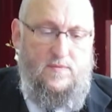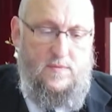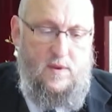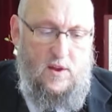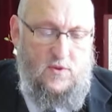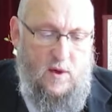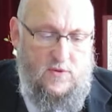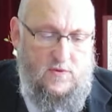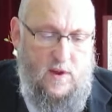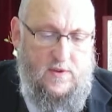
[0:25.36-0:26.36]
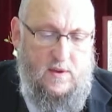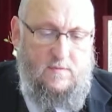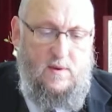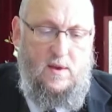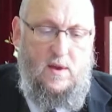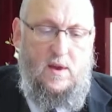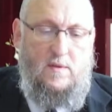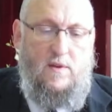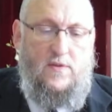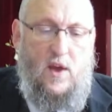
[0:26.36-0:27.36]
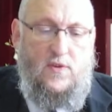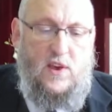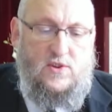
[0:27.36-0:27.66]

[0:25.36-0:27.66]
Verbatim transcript: there are 12 Shvatim, this is